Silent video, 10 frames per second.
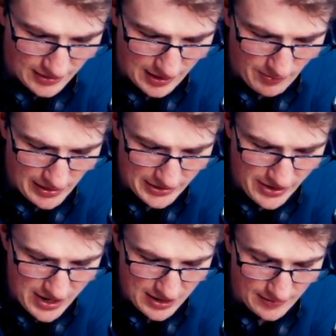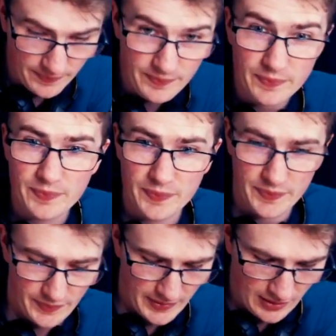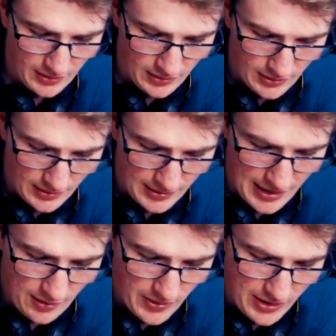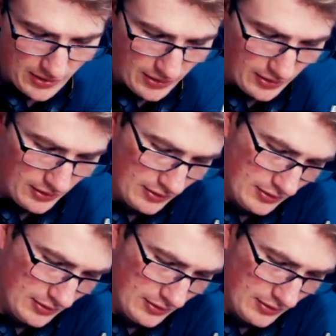I'm glad you're here. Yeah, we're